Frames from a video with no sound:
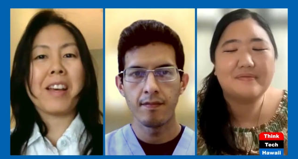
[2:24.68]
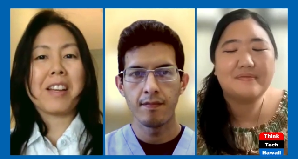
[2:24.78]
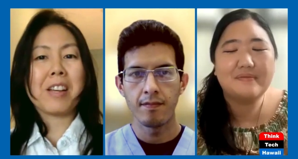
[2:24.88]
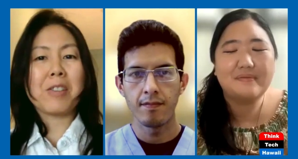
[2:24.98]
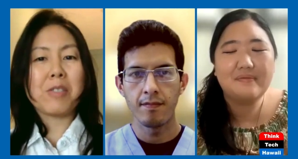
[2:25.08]

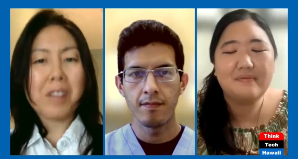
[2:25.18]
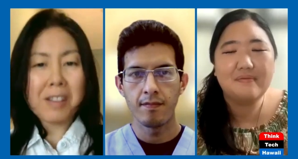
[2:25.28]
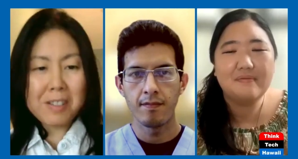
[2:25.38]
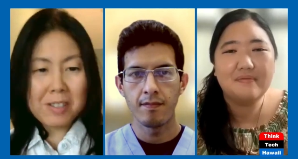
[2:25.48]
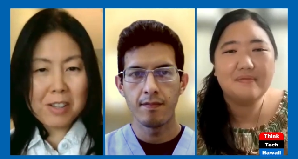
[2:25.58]
Speaker 1: can you tell
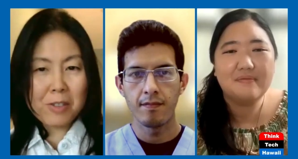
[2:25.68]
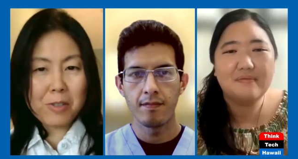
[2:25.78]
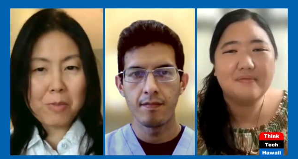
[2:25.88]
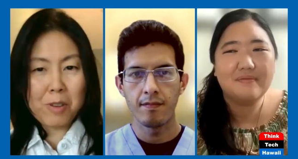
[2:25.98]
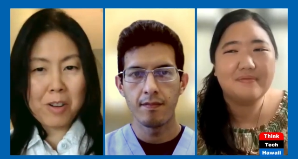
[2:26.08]
us, Dr.
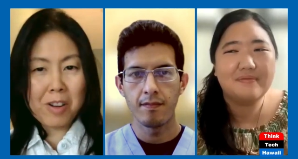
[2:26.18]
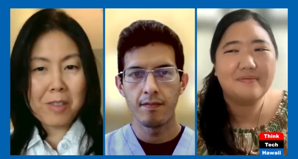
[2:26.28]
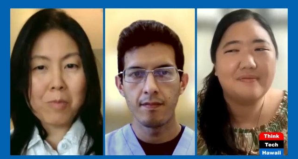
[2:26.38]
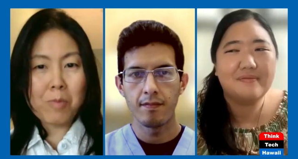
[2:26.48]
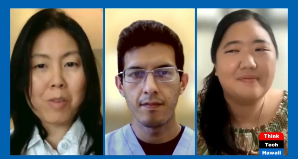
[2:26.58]
Juan,
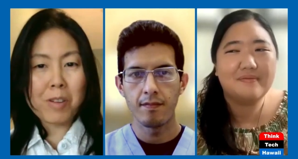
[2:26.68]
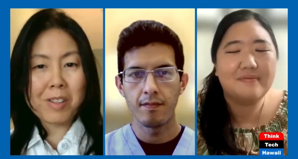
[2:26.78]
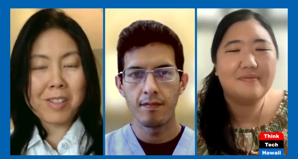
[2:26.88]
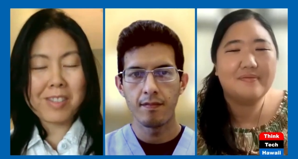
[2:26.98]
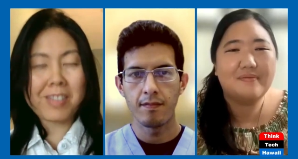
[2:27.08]
what
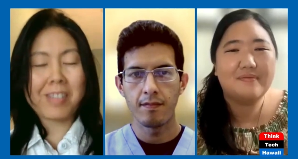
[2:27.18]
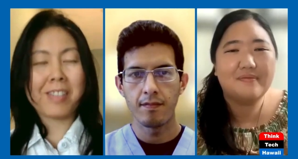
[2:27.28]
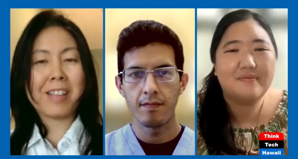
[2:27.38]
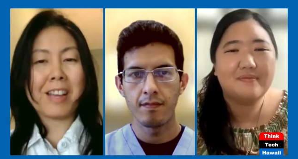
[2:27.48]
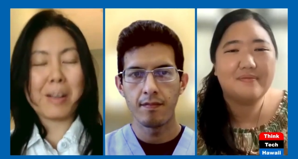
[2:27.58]
it's
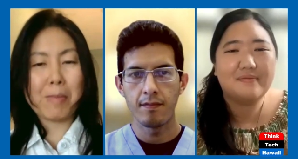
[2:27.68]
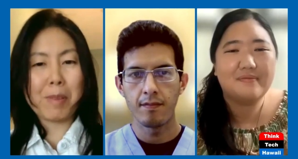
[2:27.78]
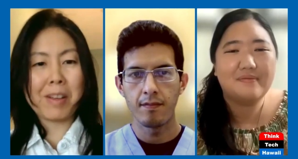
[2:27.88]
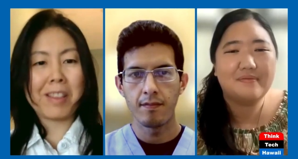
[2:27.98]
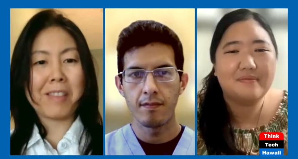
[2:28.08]
like
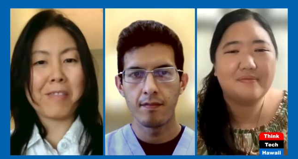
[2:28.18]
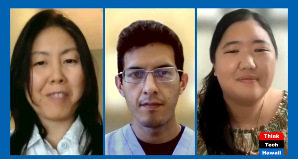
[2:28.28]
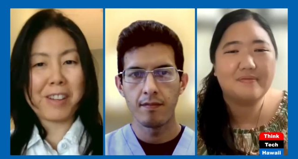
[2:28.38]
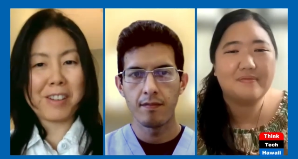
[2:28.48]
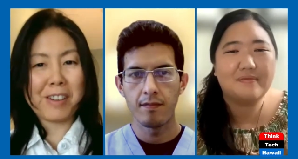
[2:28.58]
being the
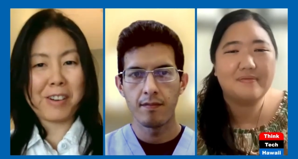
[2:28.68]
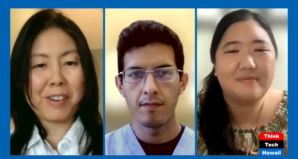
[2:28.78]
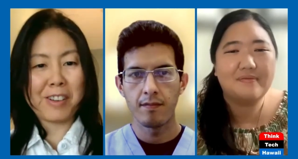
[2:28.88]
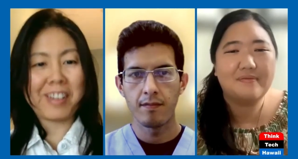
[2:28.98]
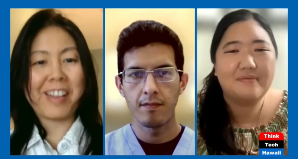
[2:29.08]

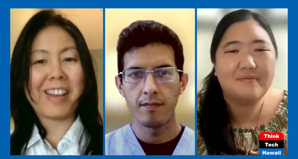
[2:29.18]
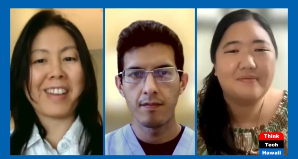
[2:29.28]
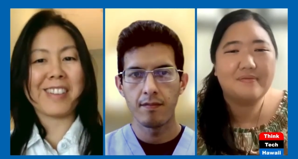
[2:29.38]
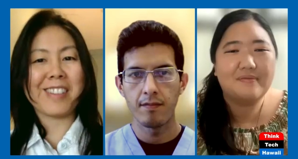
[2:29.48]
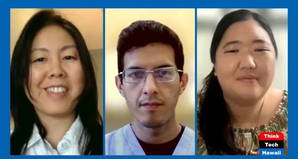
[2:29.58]
veterinarian
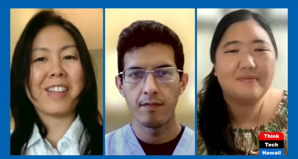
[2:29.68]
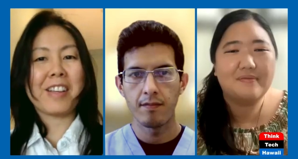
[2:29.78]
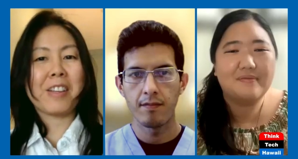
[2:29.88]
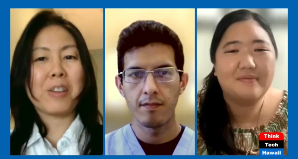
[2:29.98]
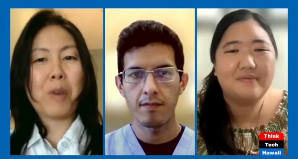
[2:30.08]
at
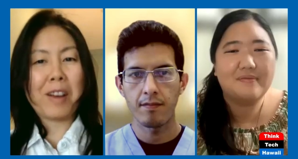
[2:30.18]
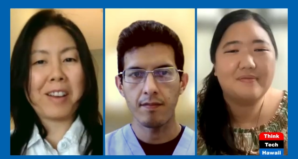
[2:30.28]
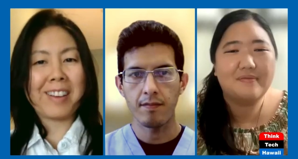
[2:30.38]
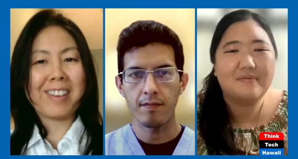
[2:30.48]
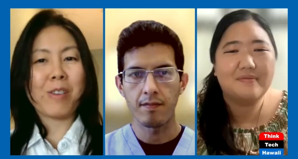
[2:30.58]
the
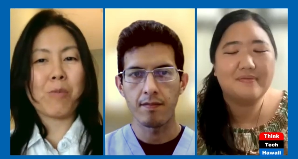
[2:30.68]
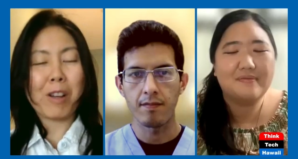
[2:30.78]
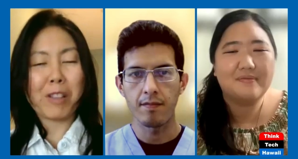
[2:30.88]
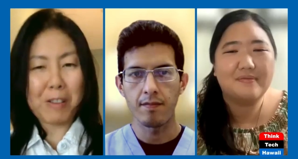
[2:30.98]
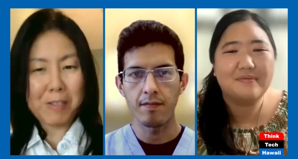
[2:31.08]
Hawaii
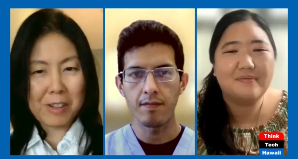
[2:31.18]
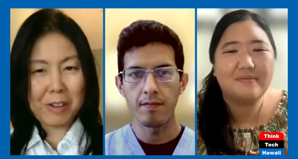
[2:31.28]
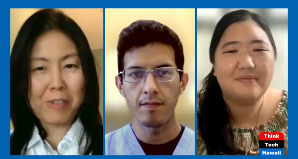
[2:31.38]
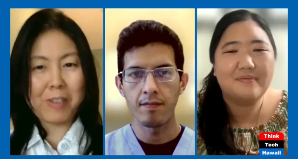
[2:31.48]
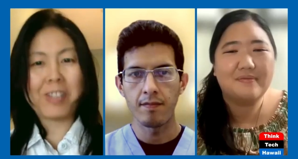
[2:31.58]
Wildlife Center
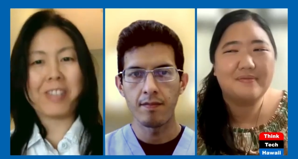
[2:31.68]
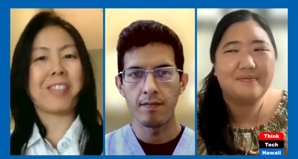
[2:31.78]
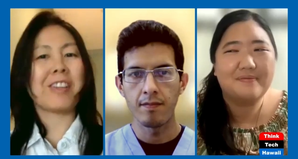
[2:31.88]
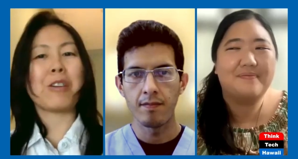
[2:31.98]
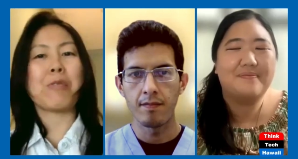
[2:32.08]
versus
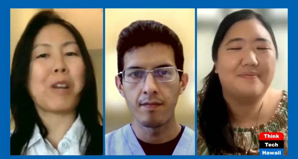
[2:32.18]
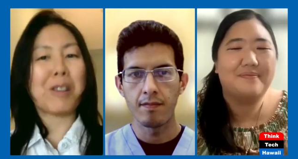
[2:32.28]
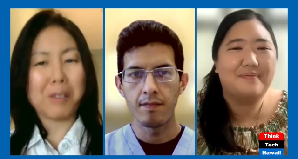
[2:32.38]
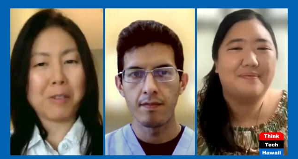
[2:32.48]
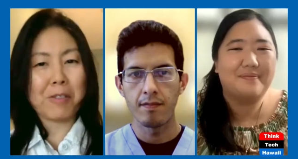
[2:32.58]
like a
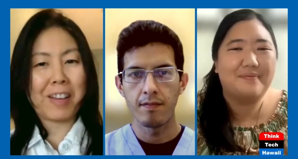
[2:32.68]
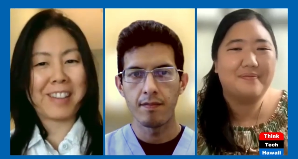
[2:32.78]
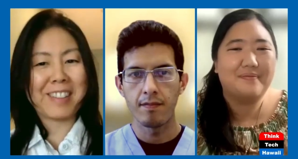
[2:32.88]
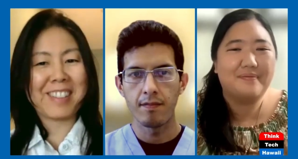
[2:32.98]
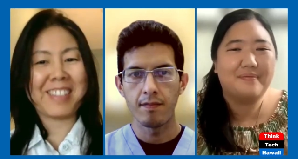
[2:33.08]
regular
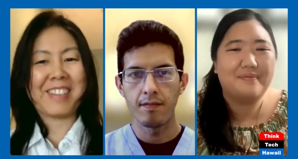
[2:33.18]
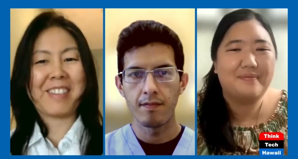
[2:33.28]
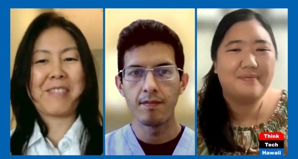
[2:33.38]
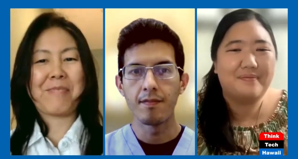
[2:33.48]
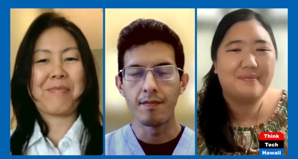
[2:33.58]
vet?
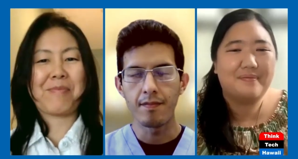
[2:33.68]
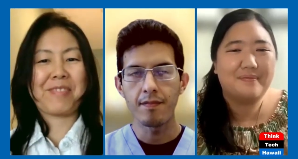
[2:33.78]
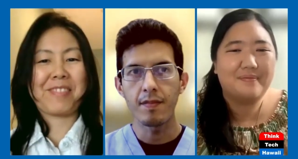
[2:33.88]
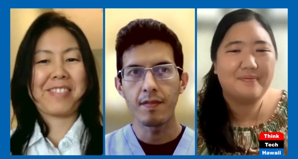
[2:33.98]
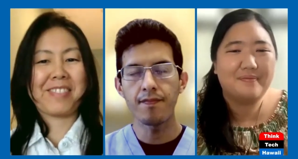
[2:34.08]

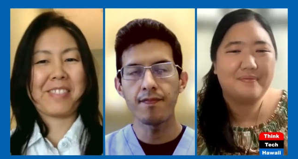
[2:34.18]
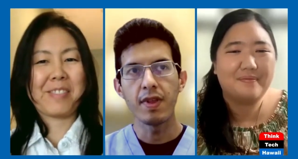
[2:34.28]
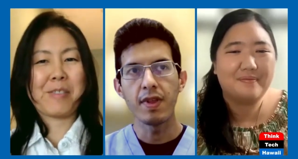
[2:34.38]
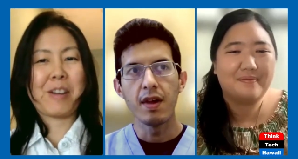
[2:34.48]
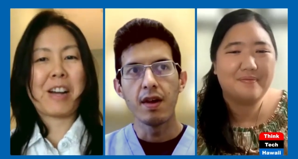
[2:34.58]

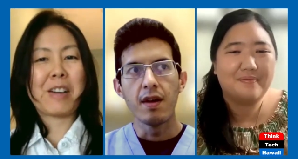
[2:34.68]
What kind